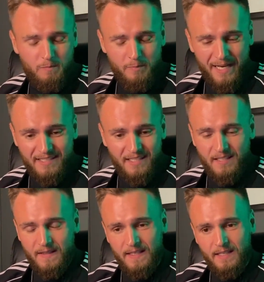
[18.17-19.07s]

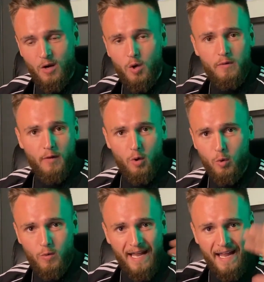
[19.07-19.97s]
basically
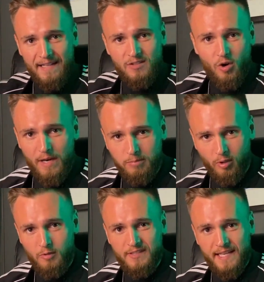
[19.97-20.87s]
overhaul that entire
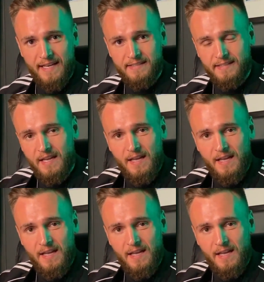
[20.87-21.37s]
process,